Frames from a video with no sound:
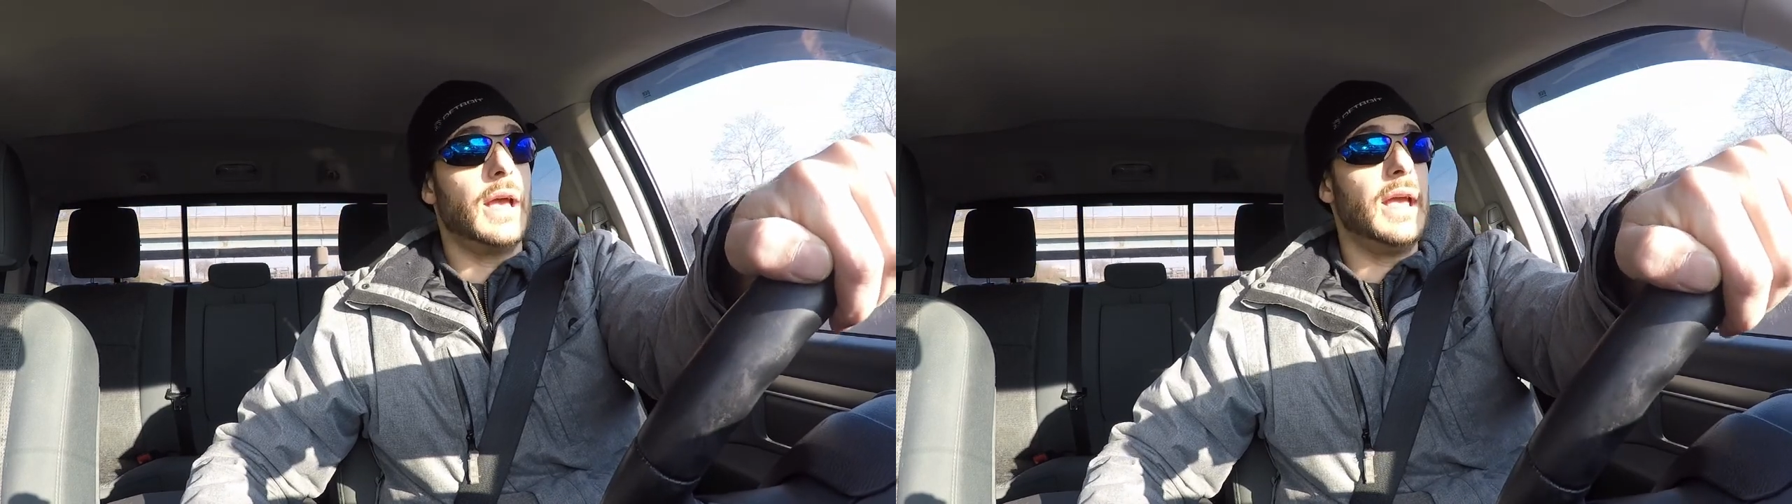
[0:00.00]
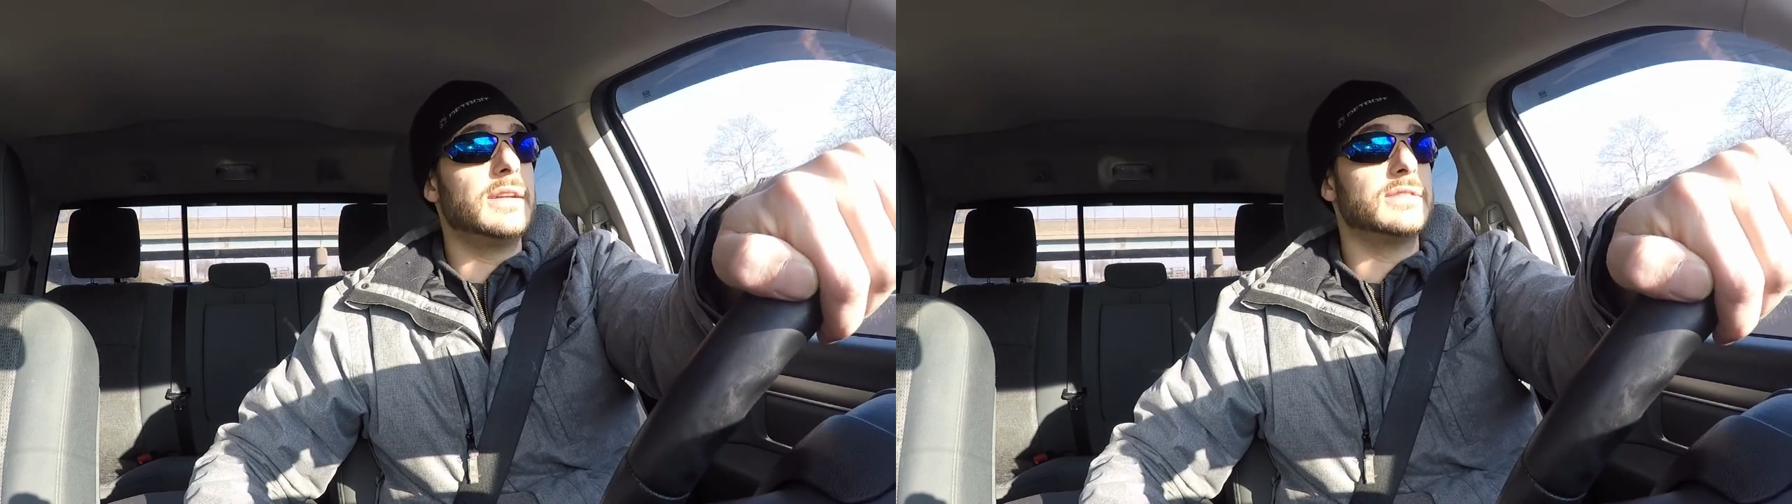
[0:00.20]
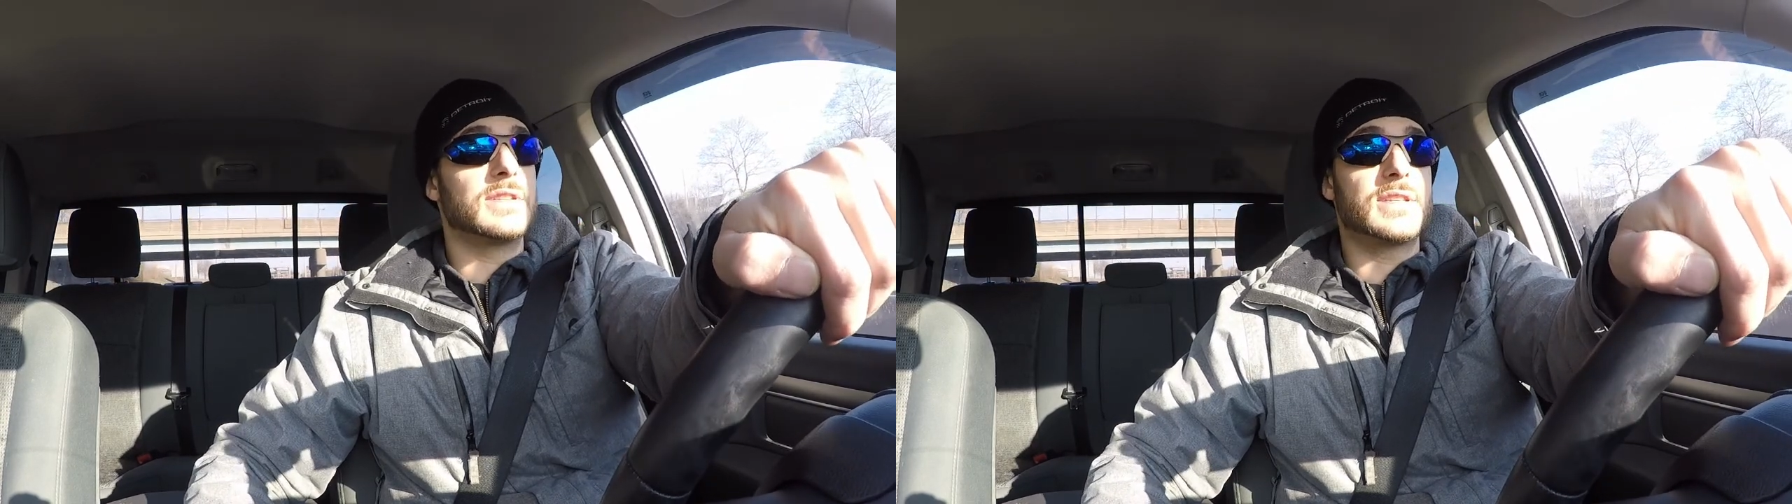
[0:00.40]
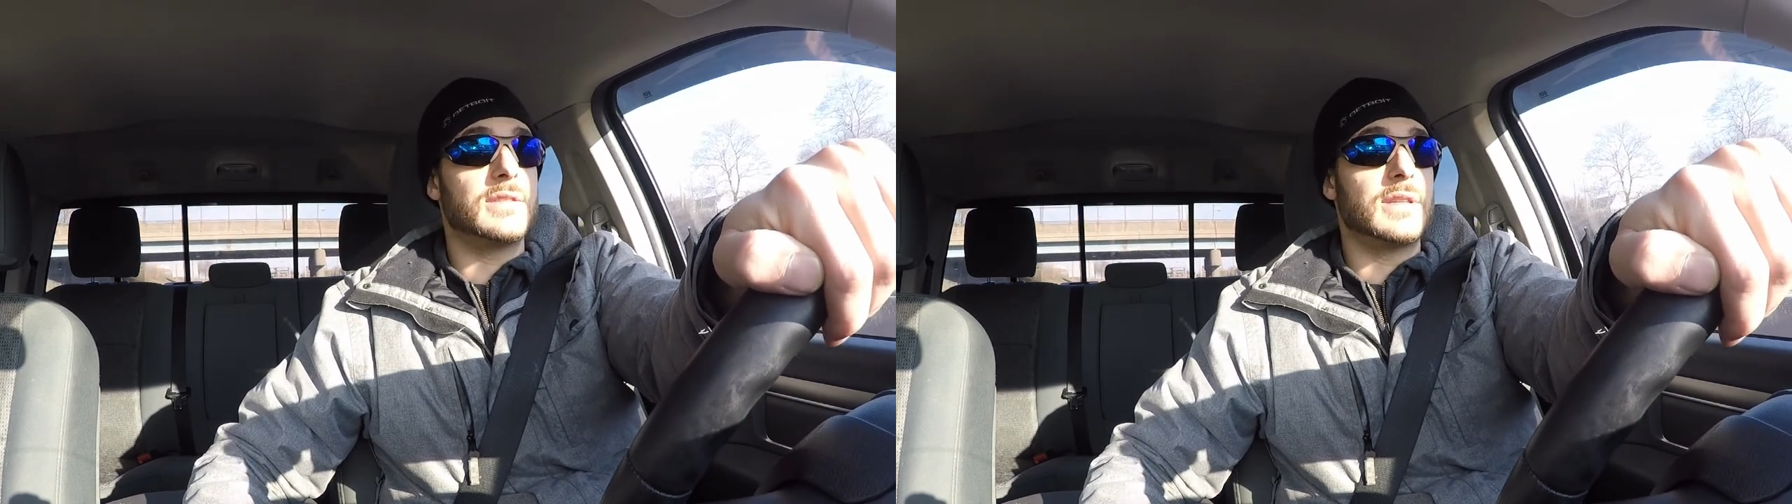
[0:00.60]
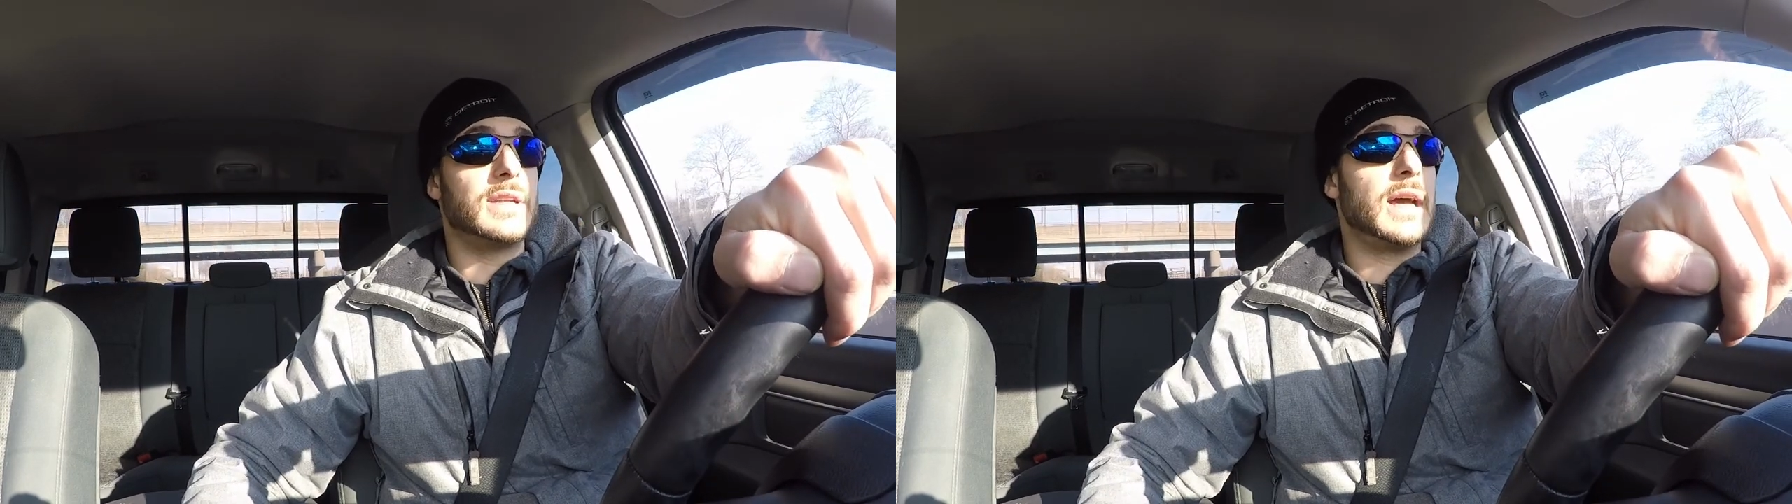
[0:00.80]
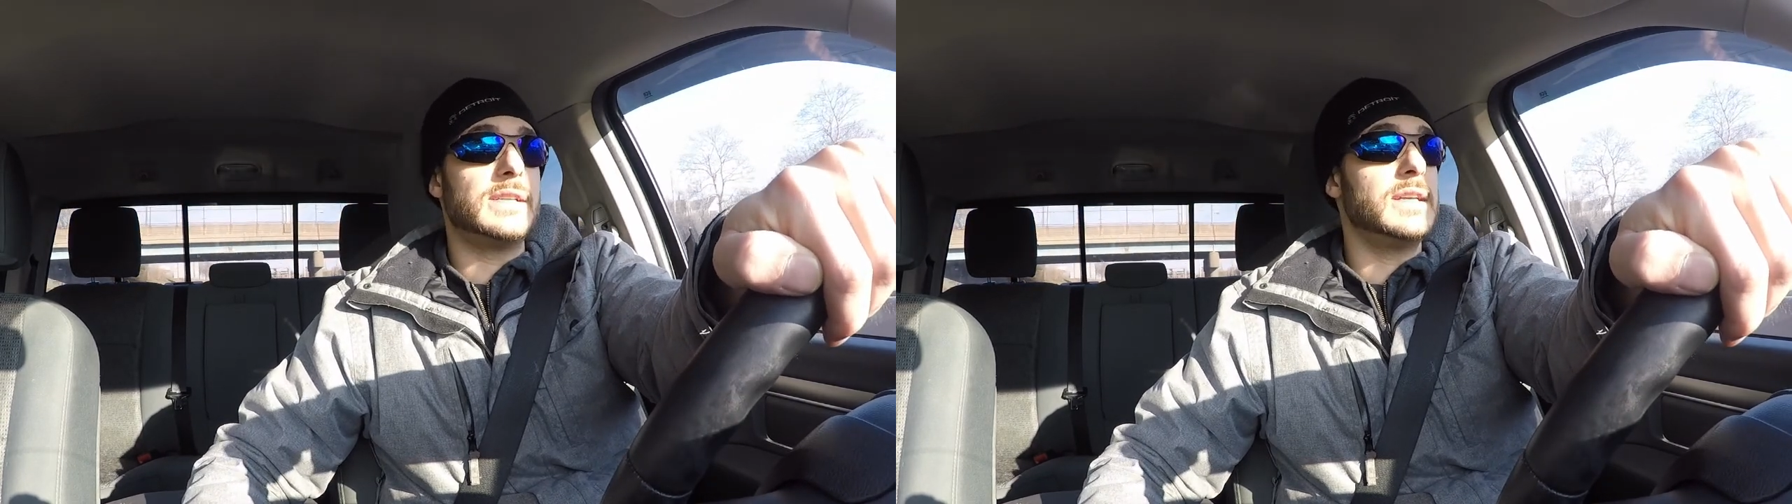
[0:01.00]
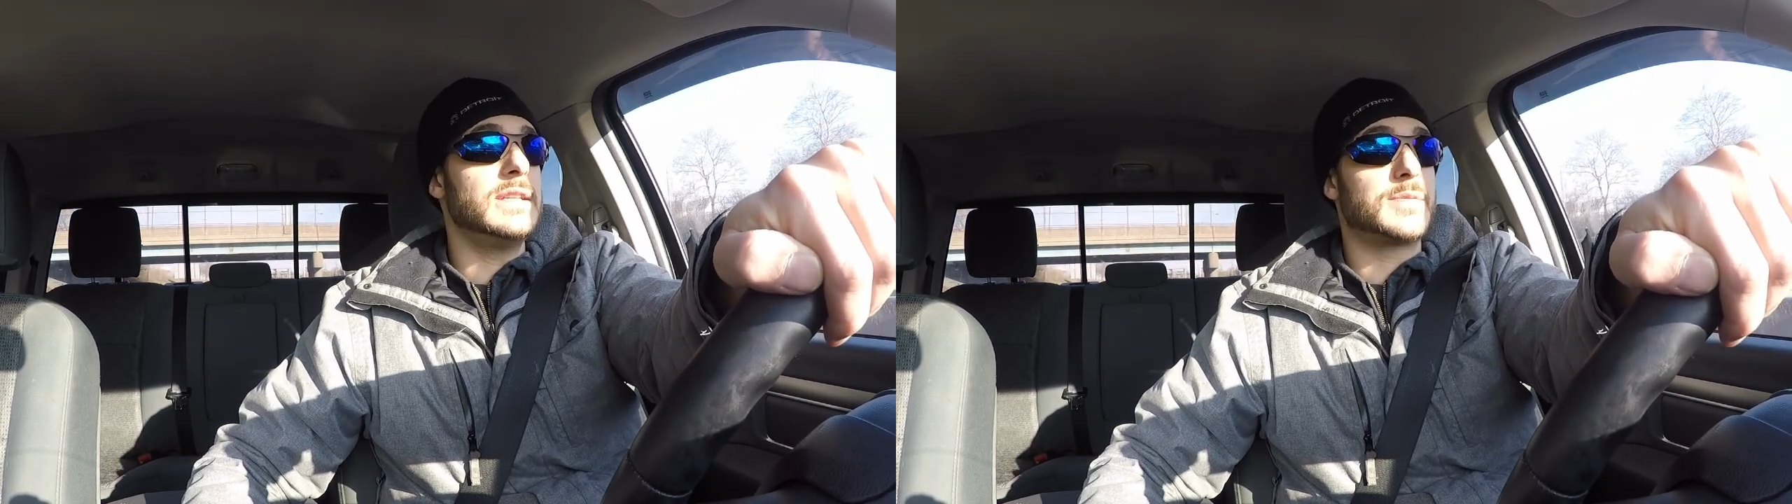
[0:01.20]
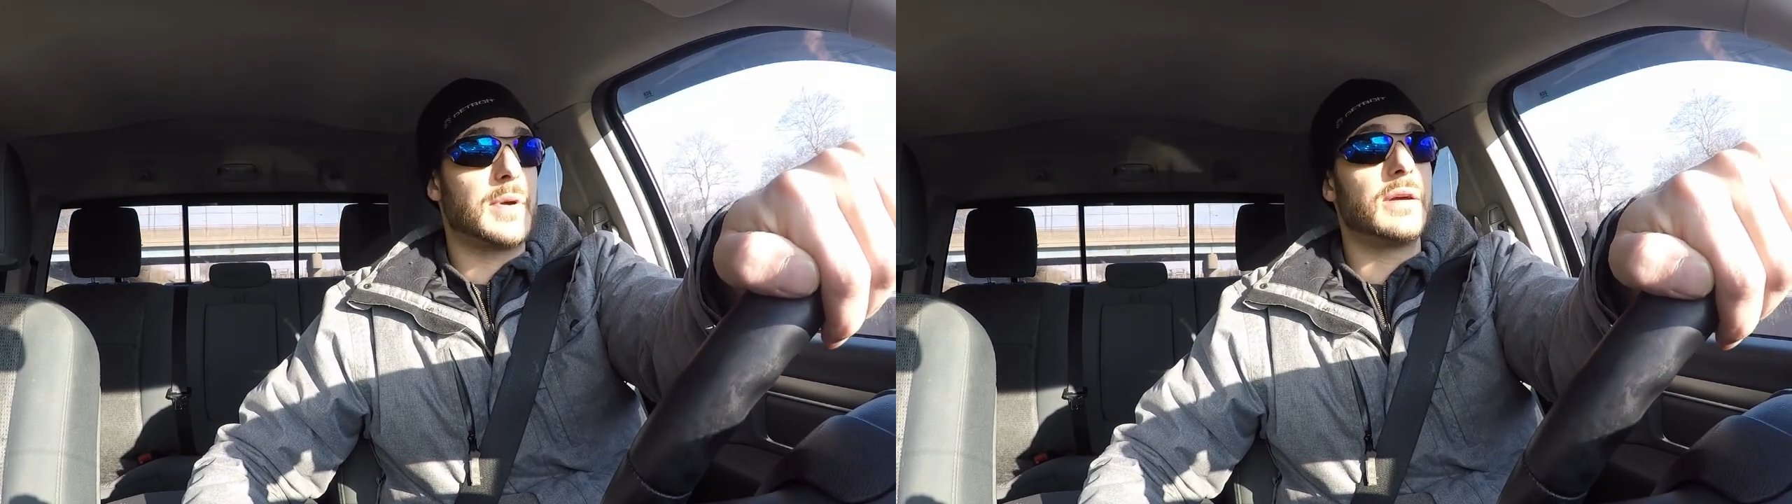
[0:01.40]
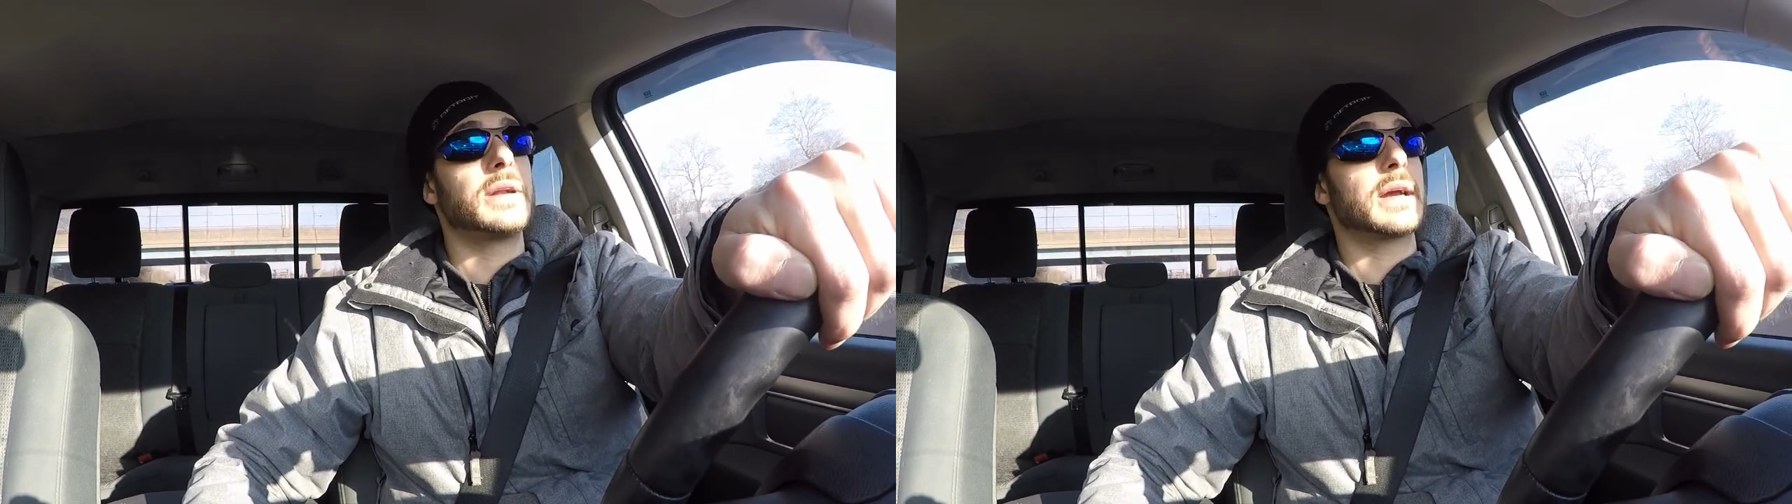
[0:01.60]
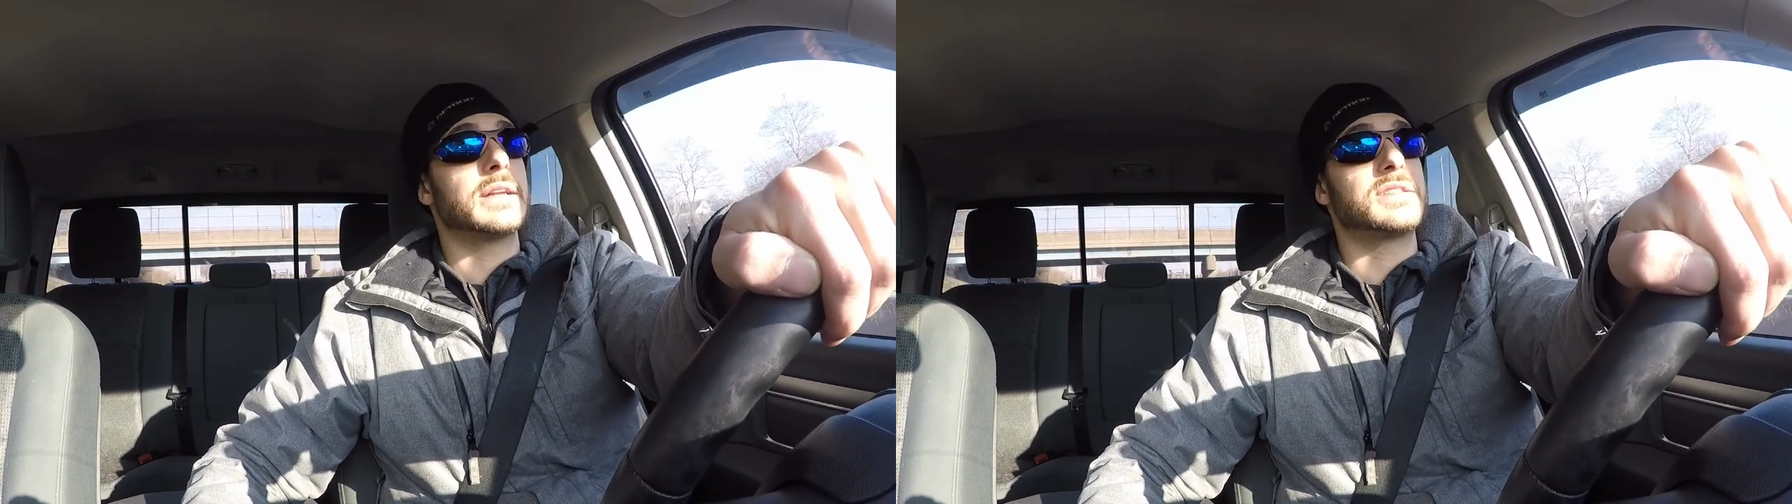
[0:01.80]
And the 19's probably
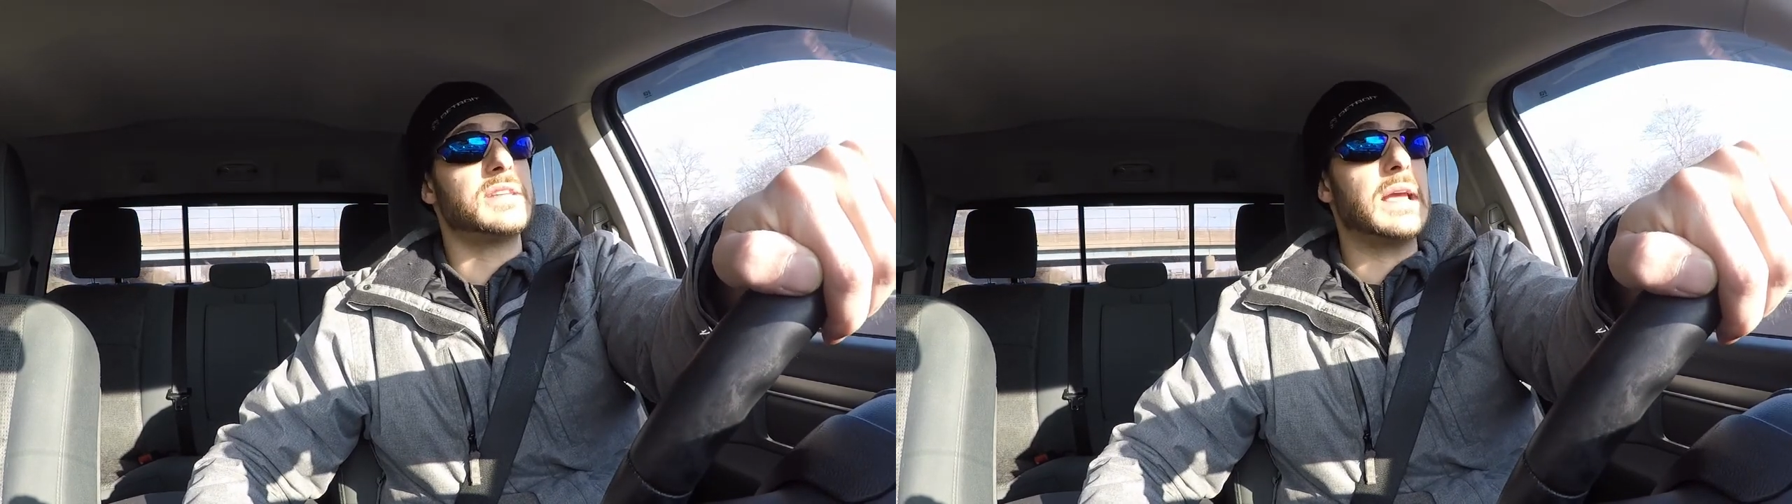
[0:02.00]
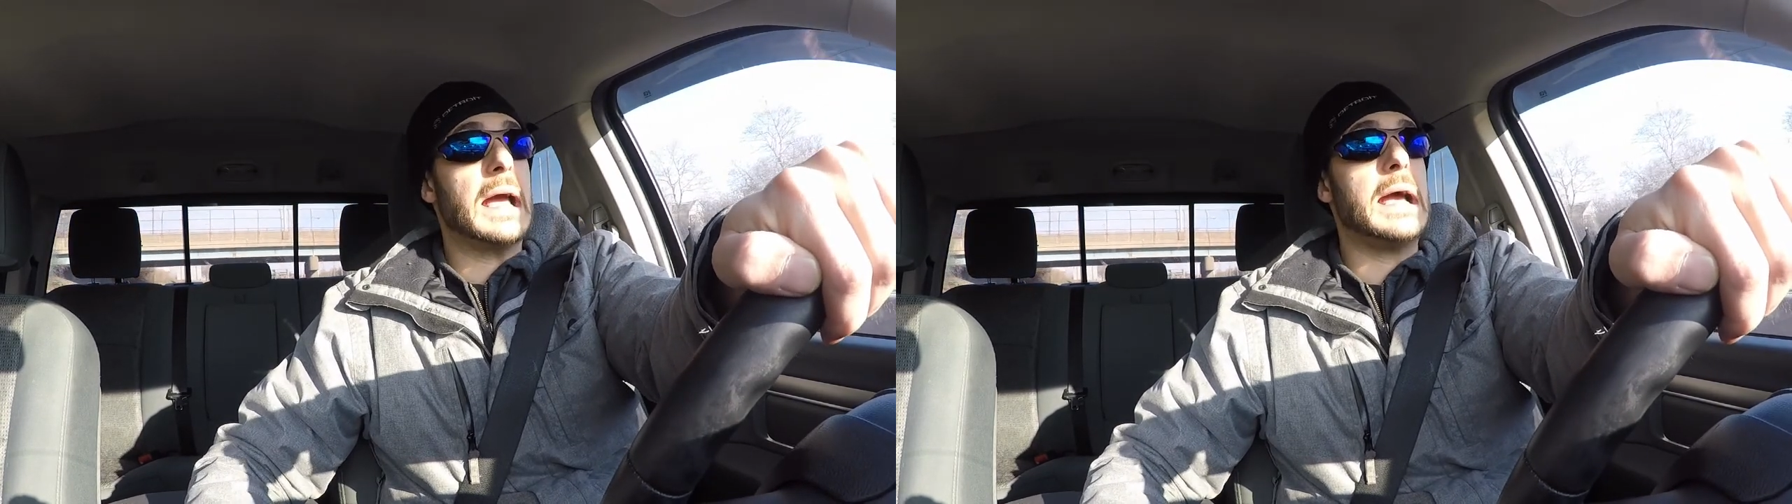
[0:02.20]
not going to see